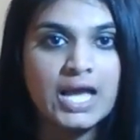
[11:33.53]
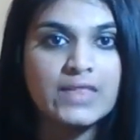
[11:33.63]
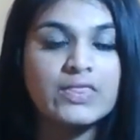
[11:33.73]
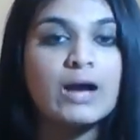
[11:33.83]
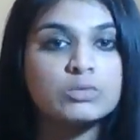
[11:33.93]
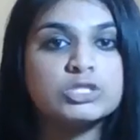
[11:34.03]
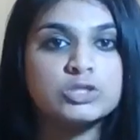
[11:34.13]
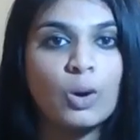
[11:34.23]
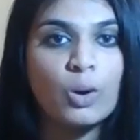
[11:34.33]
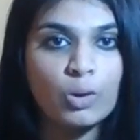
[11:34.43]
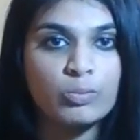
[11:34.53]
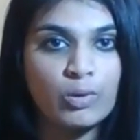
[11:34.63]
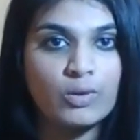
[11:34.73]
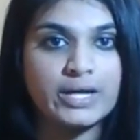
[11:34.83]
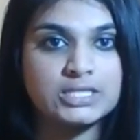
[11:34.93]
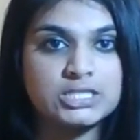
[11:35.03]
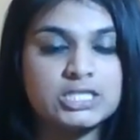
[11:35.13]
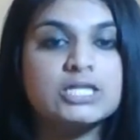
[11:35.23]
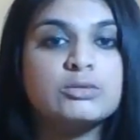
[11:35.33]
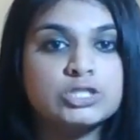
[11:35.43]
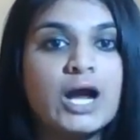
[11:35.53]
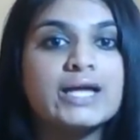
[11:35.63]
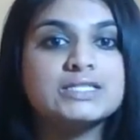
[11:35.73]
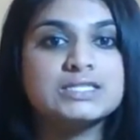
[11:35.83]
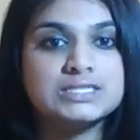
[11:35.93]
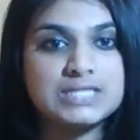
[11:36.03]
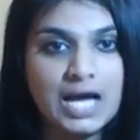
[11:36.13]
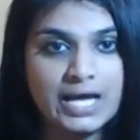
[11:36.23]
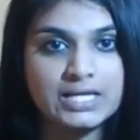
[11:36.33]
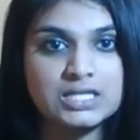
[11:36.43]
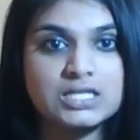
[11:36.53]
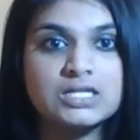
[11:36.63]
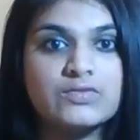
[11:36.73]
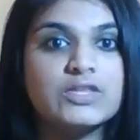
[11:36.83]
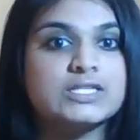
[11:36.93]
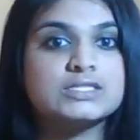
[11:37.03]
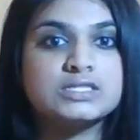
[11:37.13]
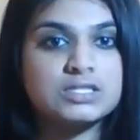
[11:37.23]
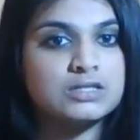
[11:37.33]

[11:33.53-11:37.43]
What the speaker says: That was the whole point. They were trying to design this